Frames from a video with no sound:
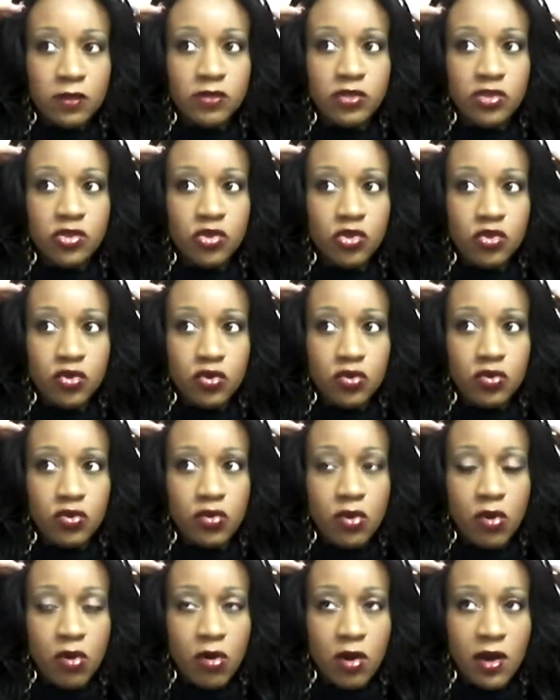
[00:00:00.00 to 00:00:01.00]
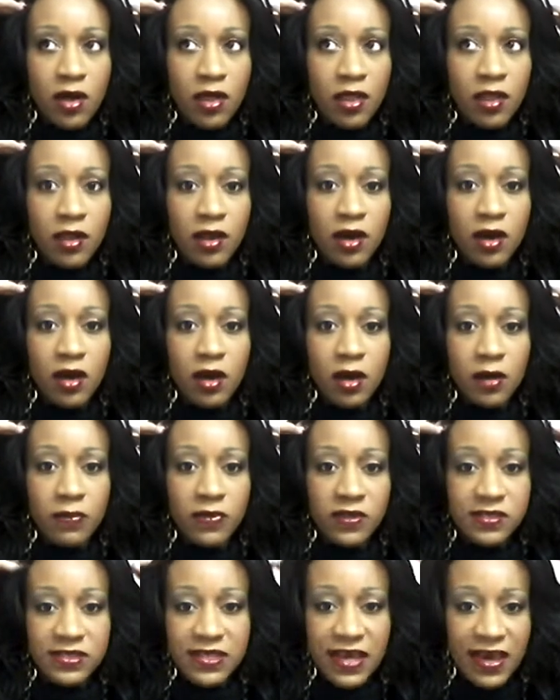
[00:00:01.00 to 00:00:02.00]
two on
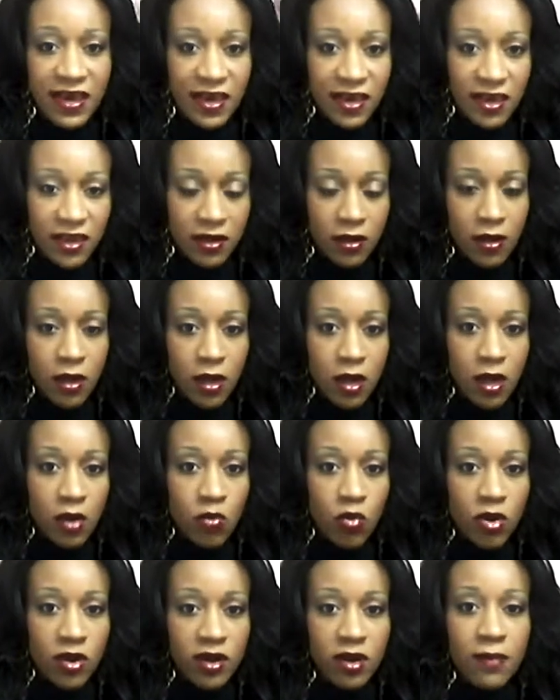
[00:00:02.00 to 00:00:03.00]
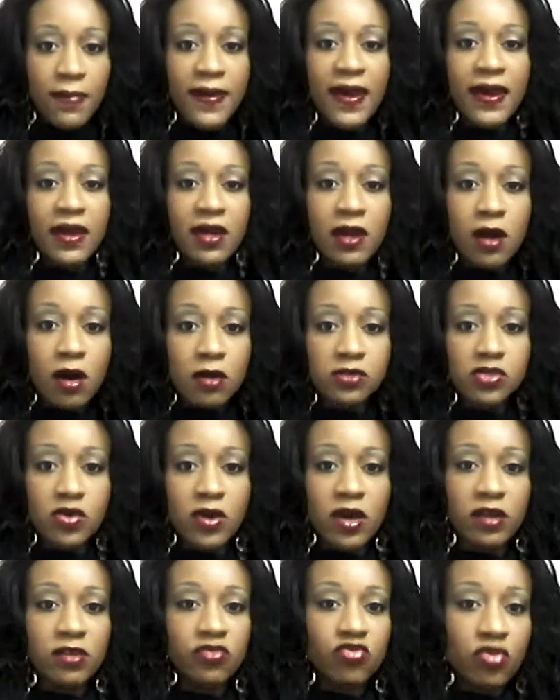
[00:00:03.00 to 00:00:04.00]
um, the side and one in the back and I also
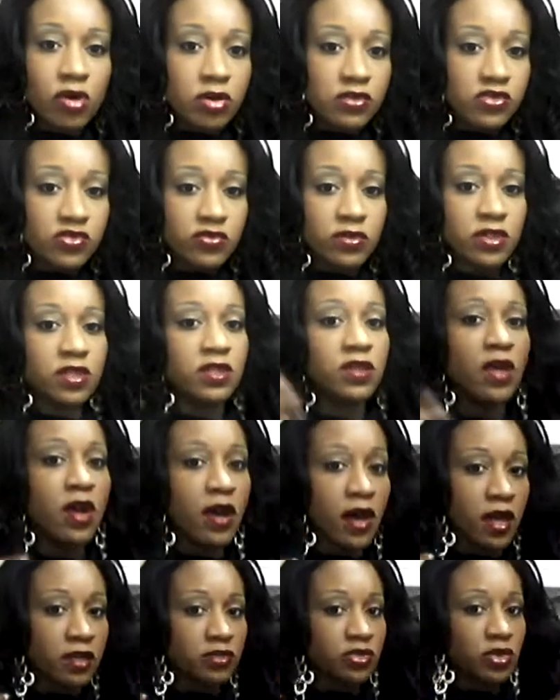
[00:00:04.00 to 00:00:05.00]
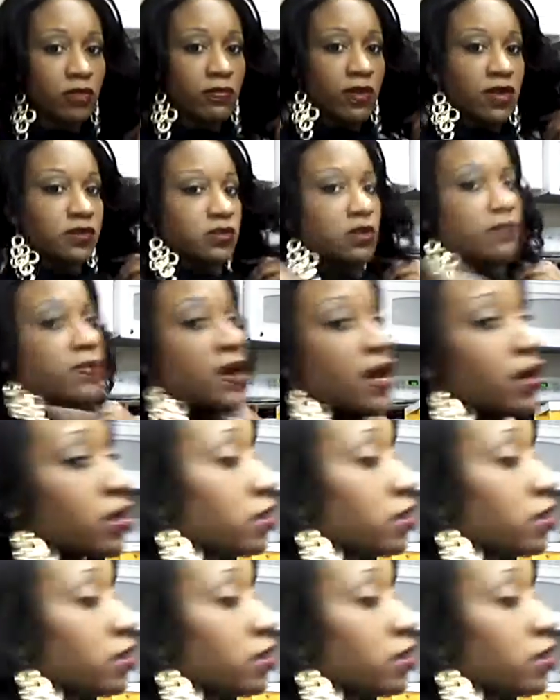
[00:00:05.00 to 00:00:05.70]
had a drawstring. I'll turn around to the back